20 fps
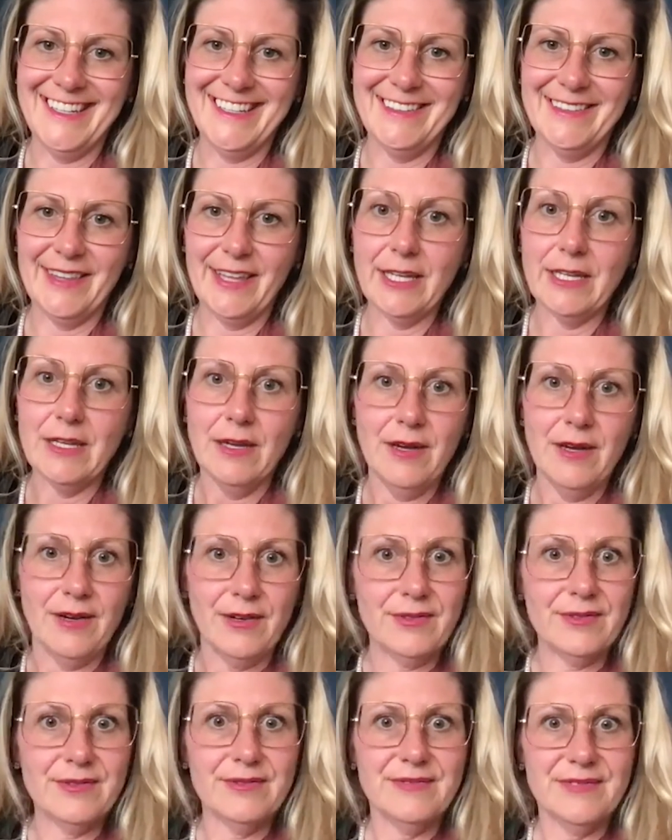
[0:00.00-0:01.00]
You're like,
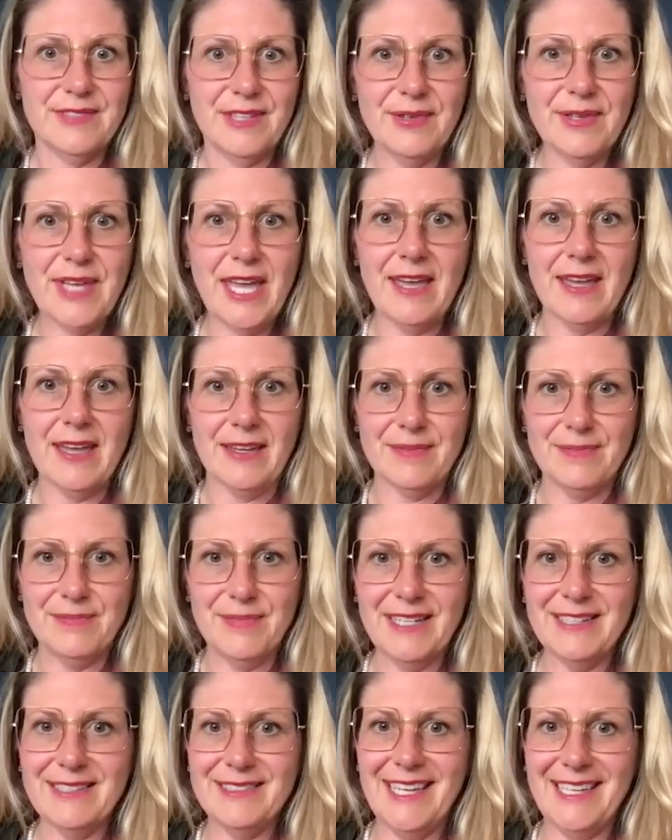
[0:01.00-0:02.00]
oh, okay,
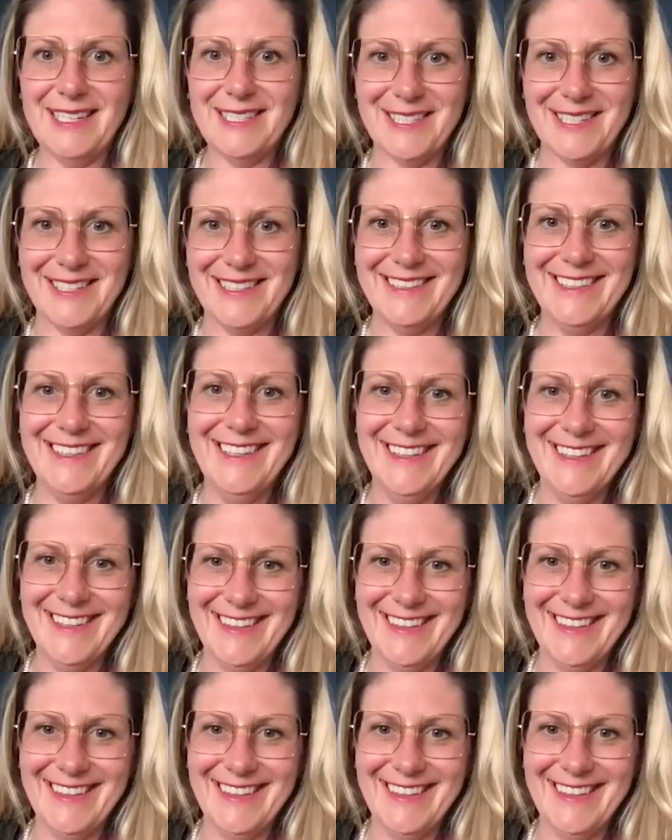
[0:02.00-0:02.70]
meditation.